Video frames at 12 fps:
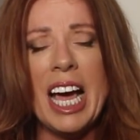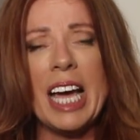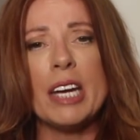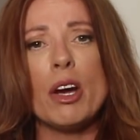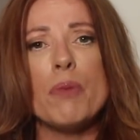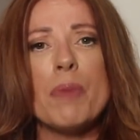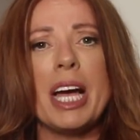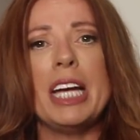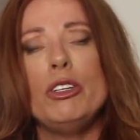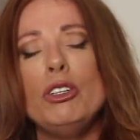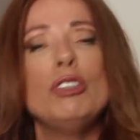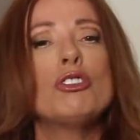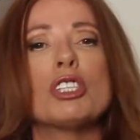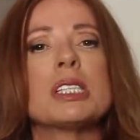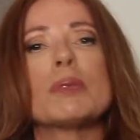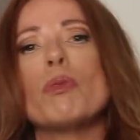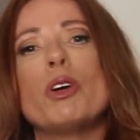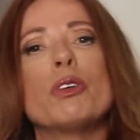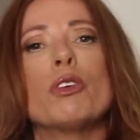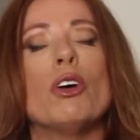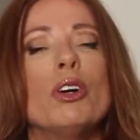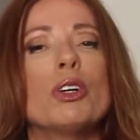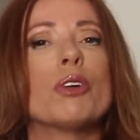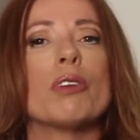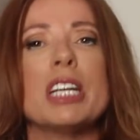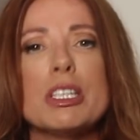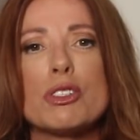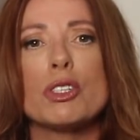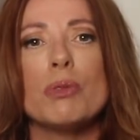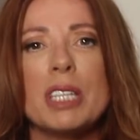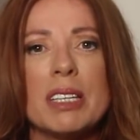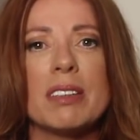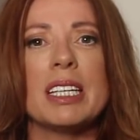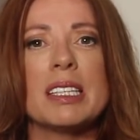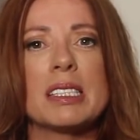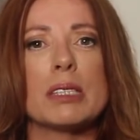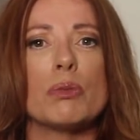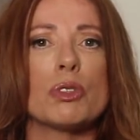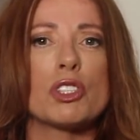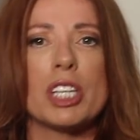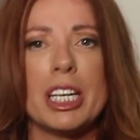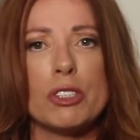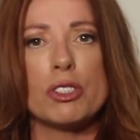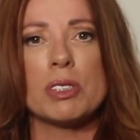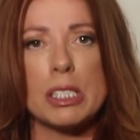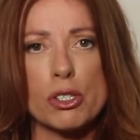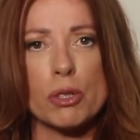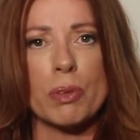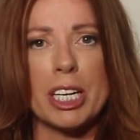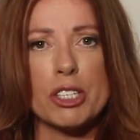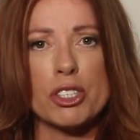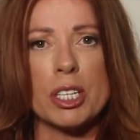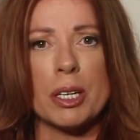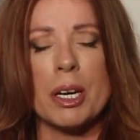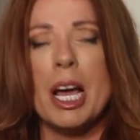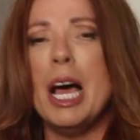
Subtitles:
and I may you just want concrete doing things that will change your situation,